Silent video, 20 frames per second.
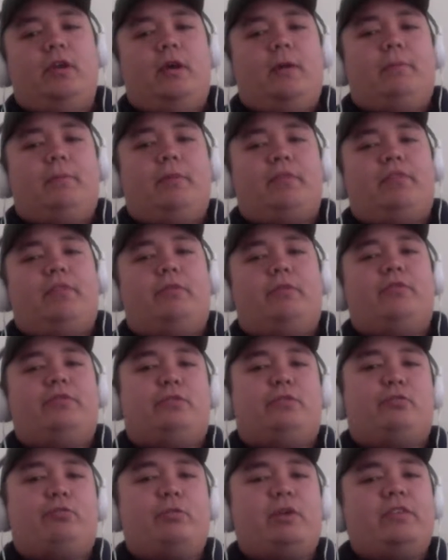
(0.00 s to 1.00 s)
But there was a
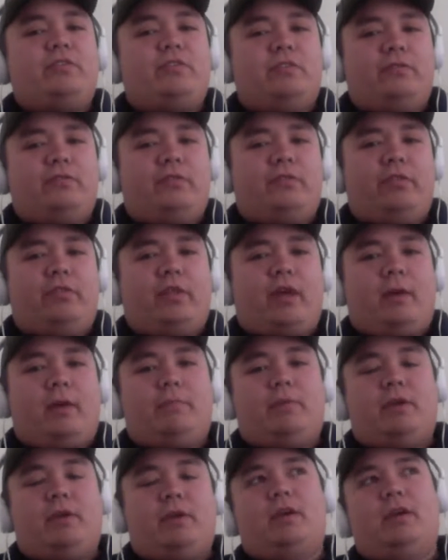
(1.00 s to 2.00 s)
reason for that
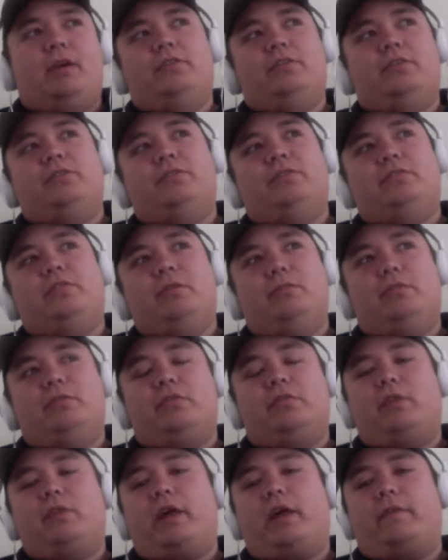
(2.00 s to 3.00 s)
because it was a
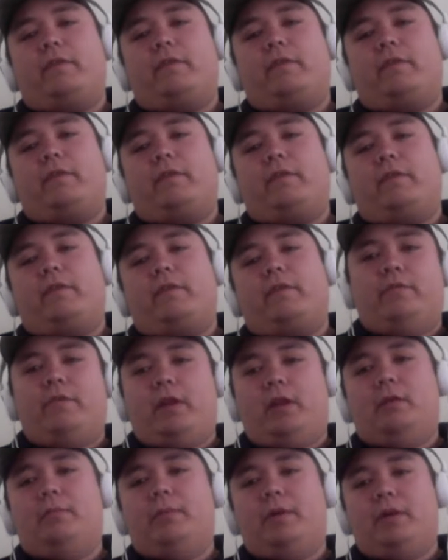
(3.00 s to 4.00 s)
lot of character
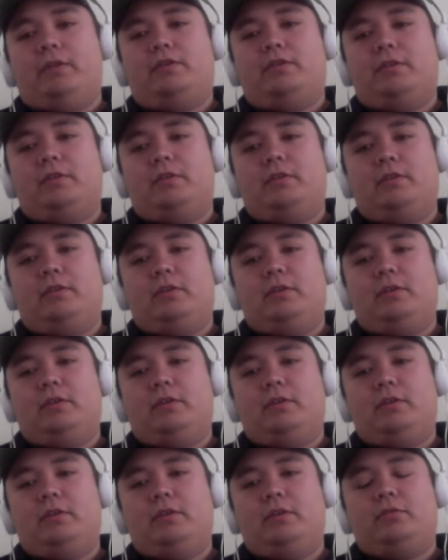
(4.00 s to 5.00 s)
development,
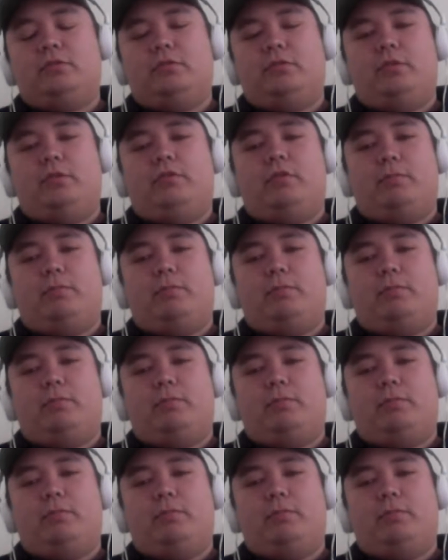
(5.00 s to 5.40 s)
sort of the